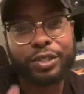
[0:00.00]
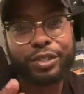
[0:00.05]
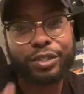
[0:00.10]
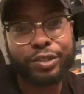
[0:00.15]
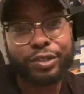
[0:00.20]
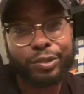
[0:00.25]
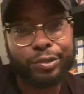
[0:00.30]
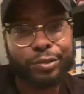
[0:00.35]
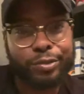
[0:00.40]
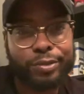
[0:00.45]

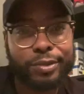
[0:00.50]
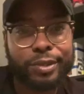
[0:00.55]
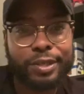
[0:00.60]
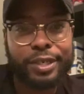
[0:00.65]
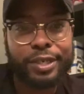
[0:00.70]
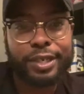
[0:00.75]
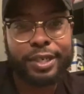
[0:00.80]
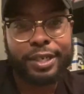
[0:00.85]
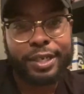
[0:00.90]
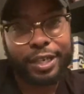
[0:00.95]
shoe
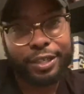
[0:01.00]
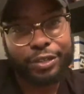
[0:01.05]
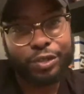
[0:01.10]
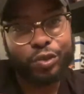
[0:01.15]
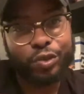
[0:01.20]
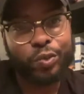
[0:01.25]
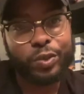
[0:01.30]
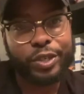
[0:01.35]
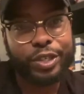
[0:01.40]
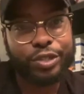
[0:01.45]
that
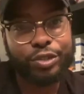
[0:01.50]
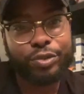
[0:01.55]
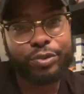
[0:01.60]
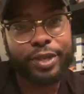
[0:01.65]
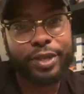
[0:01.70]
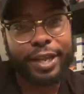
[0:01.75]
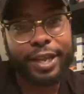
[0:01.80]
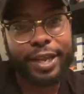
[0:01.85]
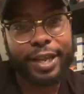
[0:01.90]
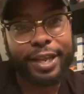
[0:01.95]
you wish you
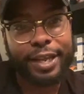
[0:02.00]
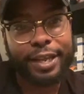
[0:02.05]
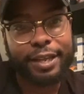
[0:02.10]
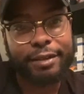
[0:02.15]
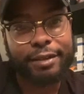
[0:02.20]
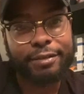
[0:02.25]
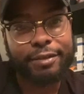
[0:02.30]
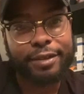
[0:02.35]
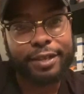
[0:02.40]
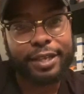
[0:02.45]
could
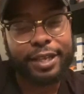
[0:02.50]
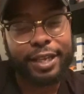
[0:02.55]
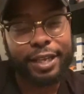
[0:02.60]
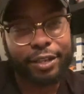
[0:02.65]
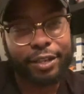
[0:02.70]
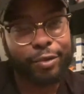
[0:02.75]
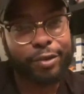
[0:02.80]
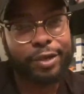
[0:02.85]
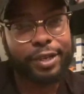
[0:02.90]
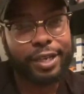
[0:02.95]
have in
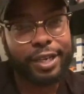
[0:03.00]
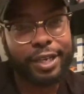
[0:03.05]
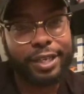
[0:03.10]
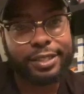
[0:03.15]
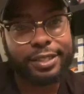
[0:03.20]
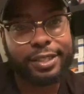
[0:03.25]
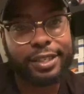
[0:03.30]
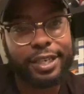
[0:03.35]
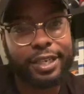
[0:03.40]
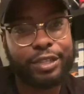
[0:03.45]
your
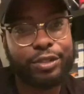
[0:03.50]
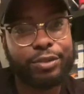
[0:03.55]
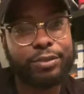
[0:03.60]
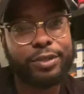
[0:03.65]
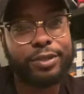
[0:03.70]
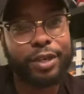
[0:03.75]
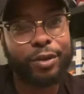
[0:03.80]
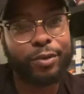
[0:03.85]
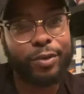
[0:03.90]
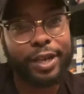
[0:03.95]
collection that you
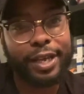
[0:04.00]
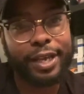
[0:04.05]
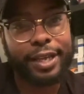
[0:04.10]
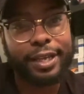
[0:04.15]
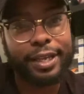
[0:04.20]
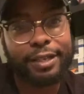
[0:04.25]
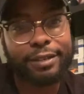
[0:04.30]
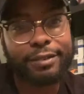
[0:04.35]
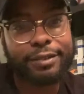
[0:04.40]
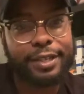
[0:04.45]
don't
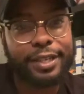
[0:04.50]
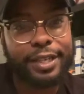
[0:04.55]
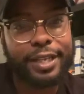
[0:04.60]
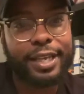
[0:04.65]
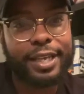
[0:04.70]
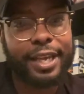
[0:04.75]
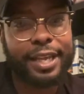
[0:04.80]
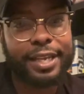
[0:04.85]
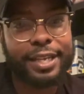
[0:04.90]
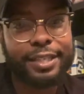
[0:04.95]
have?
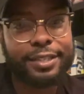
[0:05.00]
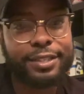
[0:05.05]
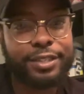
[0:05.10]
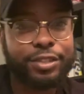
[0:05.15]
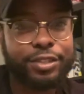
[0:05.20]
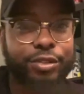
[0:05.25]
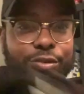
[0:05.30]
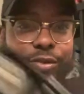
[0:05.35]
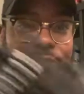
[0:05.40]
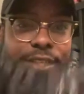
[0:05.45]
And this the
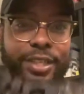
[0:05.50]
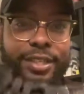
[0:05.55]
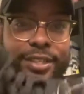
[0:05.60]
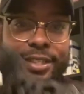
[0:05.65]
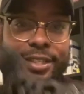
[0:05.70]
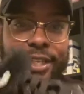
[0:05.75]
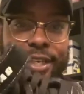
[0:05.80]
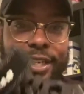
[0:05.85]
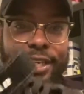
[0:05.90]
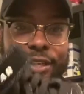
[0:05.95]
shoe that he
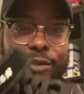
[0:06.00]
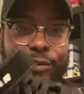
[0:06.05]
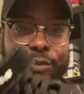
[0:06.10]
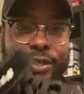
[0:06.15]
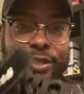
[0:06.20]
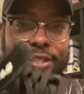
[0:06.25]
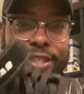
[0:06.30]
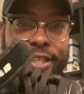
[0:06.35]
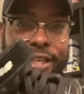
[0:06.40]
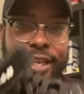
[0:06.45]
said he
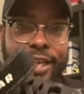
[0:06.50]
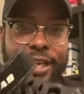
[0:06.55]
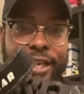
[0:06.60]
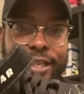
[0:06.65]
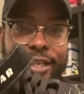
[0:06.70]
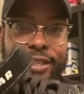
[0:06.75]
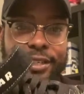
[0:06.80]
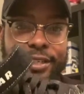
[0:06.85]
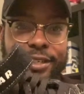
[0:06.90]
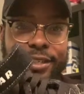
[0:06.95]
wish he had,
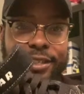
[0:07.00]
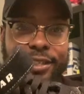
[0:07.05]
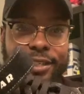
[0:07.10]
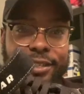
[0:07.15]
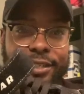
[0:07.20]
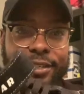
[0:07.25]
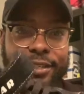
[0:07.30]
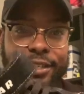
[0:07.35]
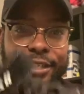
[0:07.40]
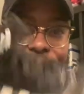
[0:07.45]

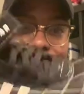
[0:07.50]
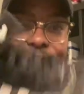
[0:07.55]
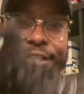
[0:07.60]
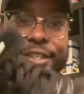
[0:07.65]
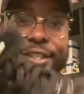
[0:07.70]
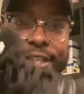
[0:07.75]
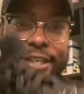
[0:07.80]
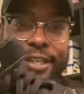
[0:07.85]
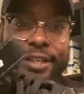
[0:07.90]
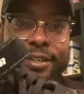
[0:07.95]
the
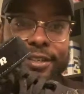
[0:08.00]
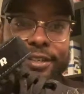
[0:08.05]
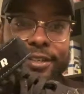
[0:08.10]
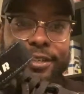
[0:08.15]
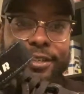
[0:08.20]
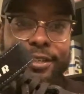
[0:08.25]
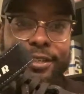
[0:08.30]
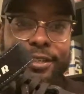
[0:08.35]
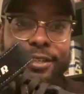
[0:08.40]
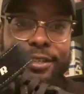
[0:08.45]
Goodyear.
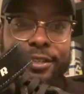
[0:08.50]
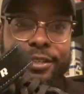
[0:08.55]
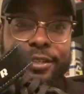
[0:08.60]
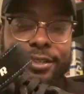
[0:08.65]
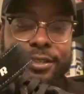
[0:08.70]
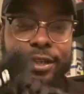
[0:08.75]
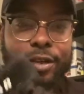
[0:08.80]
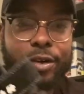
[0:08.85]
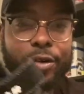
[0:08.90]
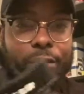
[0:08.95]

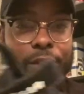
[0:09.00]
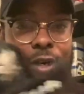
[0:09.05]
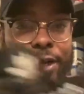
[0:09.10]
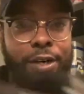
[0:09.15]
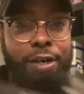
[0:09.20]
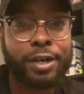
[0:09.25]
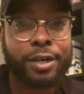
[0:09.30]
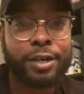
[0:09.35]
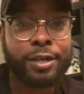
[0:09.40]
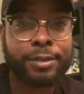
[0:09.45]
So,
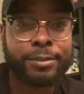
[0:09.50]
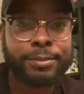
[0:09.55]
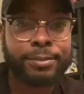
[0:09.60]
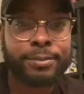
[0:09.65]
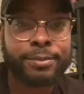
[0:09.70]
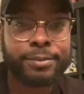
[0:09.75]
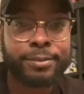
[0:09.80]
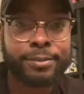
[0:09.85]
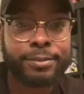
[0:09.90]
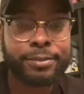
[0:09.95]
um,
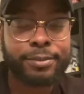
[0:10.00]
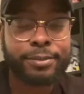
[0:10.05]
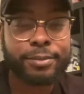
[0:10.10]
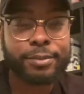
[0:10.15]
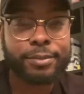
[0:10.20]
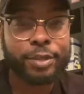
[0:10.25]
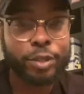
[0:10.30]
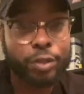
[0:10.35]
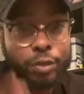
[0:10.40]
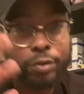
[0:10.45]

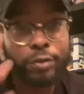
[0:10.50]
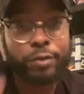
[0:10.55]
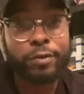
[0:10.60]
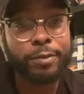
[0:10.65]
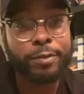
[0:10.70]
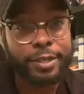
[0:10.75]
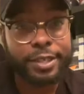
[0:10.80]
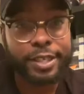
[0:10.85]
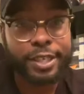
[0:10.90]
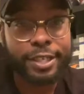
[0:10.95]
dude
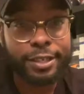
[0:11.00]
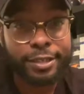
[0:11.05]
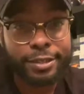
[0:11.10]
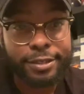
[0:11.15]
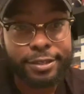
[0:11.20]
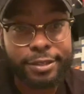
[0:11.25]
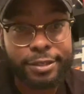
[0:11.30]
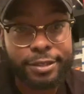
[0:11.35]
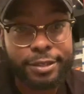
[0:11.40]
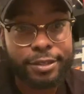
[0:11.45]
from
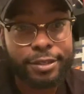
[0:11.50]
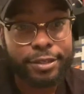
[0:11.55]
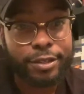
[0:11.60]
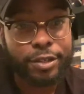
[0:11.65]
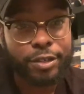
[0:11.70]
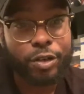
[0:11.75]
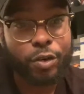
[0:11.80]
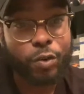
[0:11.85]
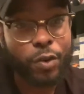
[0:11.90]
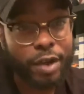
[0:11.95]
Adidas,
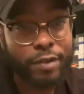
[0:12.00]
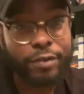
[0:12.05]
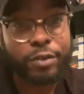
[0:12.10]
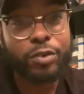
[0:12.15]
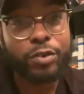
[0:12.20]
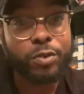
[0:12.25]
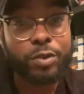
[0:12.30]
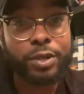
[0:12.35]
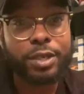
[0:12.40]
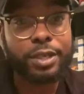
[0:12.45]
whoever
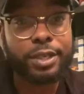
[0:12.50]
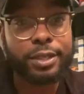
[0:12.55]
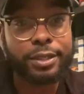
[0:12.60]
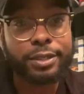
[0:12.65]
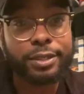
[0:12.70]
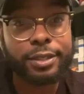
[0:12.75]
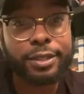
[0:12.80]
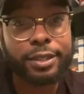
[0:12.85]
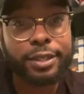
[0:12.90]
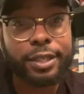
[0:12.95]
you was,
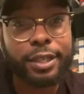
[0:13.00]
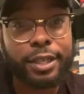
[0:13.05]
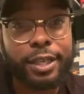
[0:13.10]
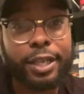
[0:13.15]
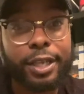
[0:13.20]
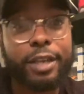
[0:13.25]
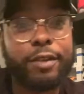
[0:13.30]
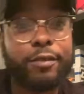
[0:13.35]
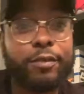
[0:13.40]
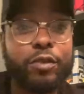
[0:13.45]

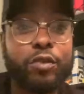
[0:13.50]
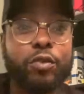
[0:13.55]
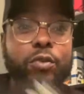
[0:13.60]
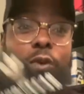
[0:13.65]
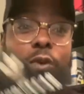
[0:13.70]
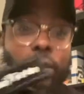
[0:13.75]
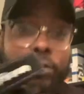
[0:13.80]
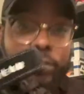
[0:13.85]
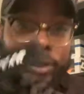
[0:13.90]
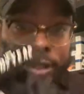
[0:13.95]
if you
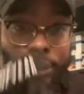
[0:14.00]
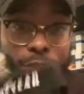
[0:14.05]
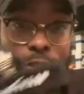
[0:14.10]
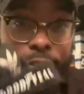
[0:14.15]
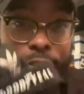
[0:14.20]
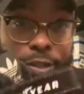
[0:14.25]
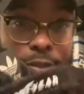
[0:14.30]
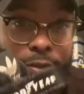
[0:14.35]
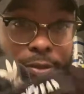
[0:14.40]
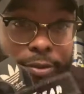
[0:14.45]
want this
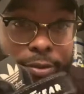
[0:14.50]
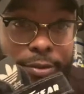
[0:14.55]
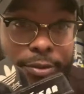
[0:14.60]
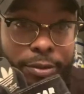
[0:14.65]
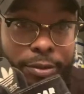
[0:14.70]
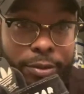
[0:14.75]
shoe,